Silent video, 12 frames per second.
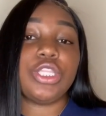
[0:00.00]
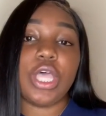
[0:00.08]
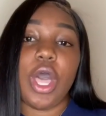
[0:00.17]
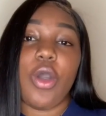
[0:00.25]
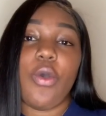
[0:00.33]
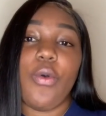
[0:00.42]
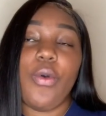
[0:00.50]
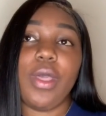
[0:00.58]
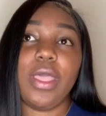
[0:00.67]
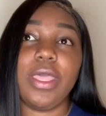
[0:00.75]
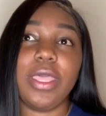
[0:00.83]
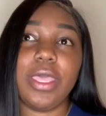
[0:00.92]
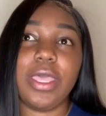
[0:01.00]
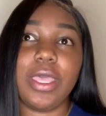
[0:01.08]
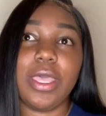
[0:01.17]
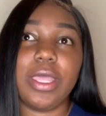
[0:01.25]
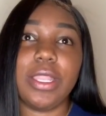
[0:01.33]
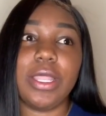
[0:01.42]
So
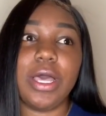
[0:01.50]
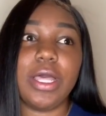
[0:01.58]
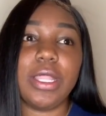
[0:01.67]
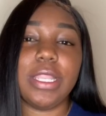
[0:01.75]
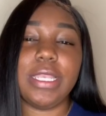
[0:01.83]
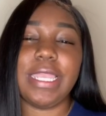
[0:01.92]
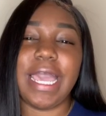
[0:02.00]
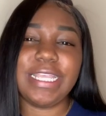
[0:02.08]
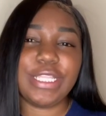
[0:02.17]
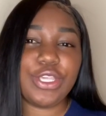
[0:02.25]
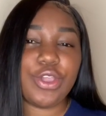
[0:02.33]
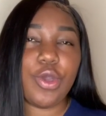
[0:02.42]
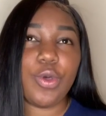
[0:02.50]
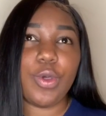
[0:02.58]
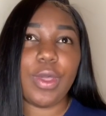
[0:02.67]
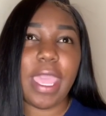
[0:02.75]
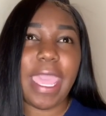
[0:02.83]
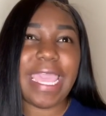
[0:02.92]
19 year
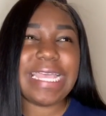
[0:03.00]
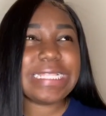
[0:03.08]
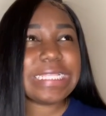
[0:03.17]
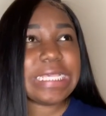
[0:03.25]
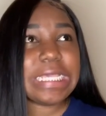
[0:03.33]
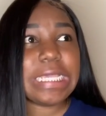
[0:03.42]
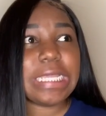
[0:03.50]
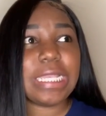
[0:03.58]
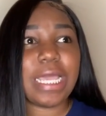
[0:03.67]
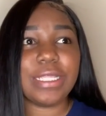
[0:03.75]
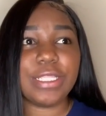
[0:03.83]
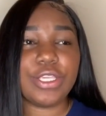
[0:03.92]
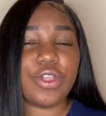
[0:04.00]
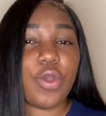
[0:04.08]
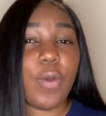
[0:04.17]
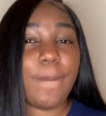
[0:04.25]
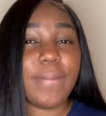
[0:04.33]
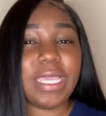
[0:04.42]
old, 18, 19 year
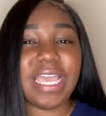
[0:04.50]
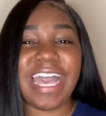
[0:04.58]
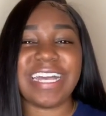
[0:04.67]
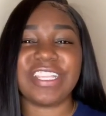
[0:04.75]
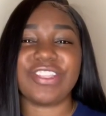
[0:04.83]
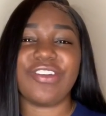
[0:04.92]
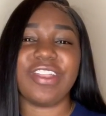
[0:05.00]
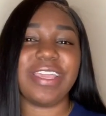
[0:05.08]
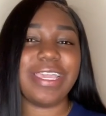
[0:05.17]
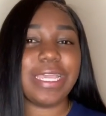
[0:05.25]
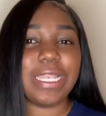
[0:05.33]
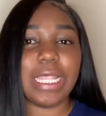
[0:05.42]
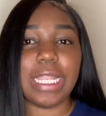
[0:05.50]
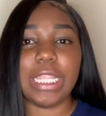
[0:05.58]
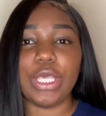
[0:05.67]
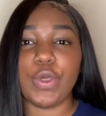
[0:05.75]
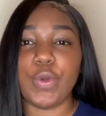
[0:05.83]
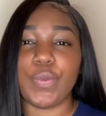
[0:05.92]
old me, I started getting a
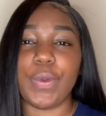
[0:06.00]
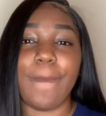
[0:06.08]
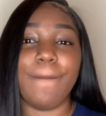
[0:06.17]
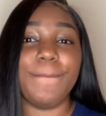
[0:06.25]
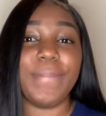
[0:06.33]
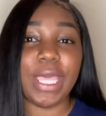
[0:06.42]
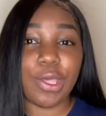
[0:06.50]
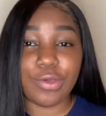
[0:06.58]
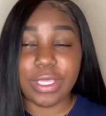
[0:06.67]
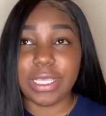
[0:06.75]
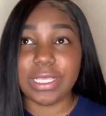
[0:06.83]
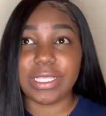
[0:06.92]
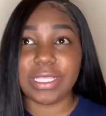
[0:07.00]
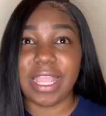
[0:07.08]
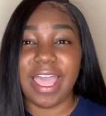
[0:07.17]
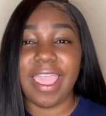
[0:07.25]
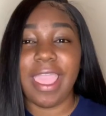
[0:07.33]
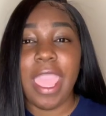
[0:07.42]
little rebellious.
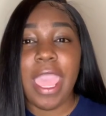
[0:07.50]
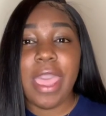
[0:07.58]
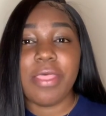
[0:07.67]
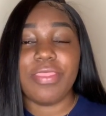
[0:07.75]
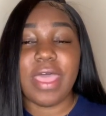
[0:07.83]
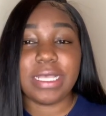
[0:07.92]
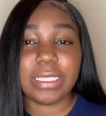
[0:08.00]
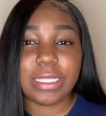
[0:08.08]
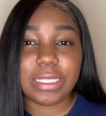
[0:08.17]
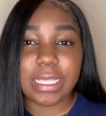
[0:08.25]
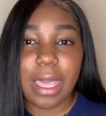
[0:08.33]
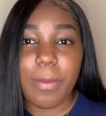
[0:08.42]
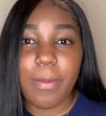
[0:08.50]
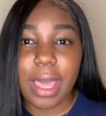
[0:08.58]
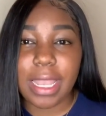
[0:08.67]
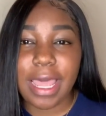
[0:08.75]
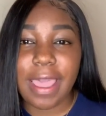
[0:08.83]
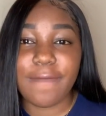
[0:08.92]
Like that's the time of
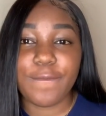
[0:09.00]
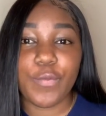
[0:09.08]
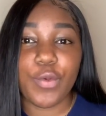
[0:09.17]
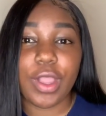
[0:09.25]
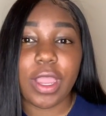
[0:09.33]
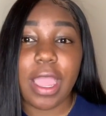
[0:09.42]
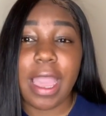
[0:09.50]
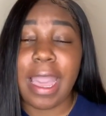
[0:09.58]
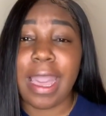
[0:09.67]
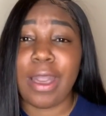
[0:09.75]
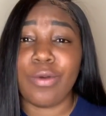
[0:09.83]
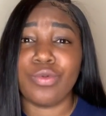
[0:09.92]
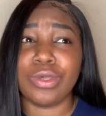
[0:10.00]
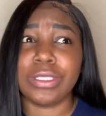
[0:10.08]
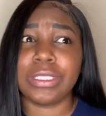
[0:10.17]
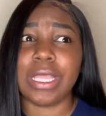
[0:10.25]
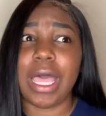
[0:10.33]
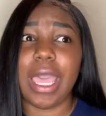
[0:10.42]
my life where I
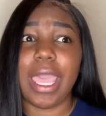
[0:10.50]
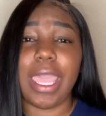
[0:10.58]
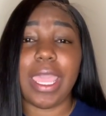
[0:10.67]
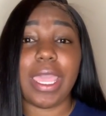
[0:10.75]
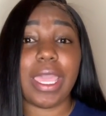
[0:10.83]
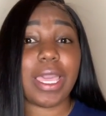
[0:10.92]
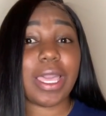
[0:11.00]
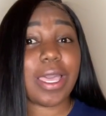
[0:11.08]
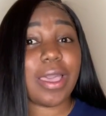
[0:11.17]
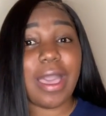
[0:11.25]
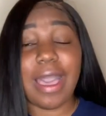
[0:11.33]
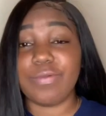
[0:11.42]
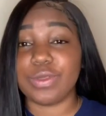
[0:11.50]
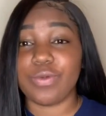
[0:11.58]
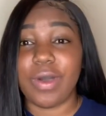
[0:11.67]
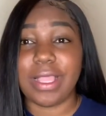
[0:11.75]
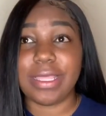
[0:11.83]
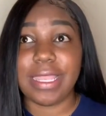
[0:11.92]
was like, I was
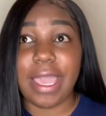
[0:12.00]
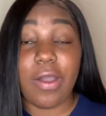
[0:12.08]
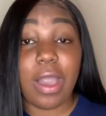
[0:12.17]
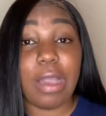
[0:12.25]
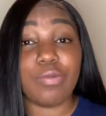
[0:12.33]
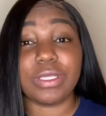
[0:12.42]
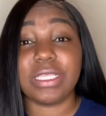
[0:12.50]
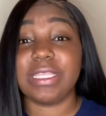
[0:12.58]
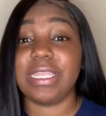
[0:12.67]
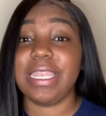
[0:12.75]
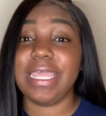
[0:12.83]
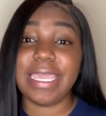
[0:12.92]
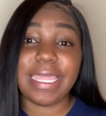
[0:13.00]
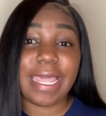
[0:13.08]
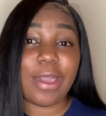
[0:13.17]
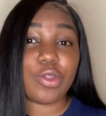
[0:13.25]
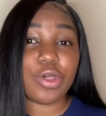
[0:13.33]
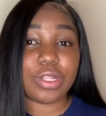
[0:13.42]
wilding out. I was sneaking
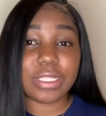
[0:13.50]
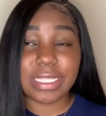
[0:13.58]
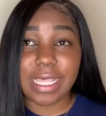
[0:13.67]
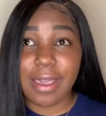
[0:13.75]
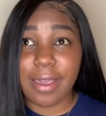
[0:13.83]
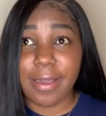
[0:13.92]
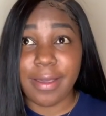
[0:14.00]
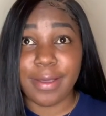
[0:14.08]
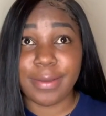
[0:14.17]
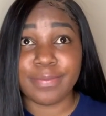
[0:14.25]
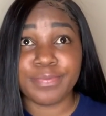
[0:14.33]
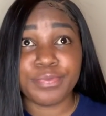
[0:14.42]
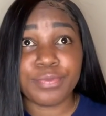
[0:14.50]
out all the time.